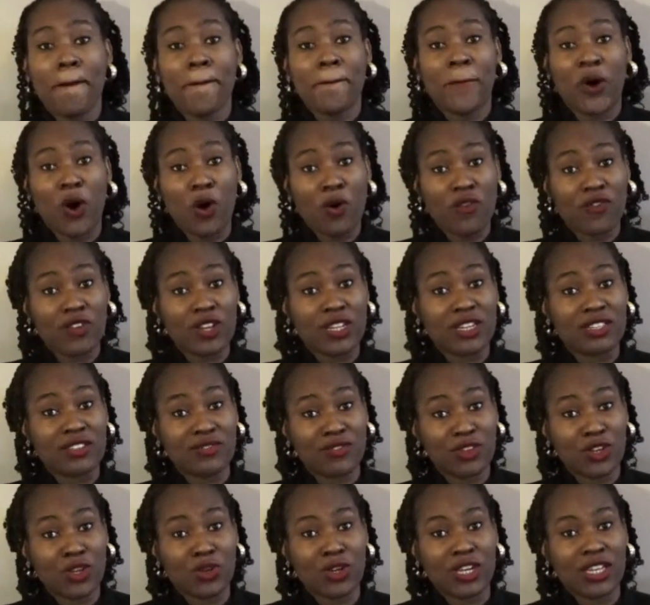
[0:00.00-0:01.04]
But hopefully this
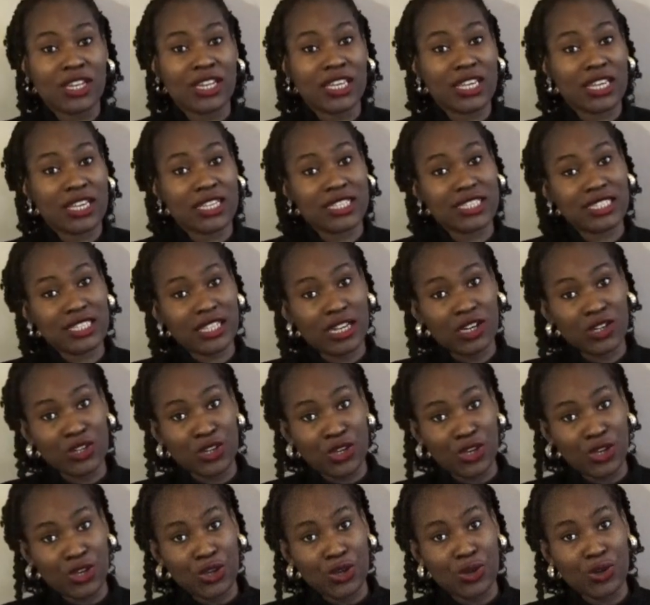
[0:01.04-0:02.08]
video can kickstart
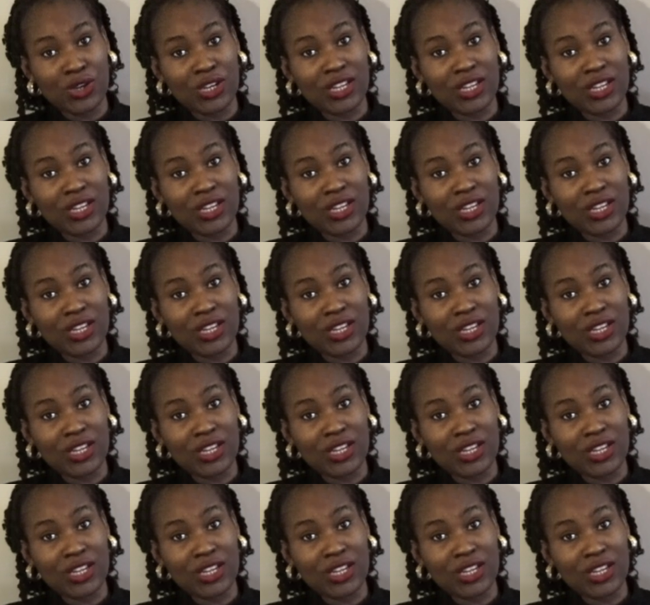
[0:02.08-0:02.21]
you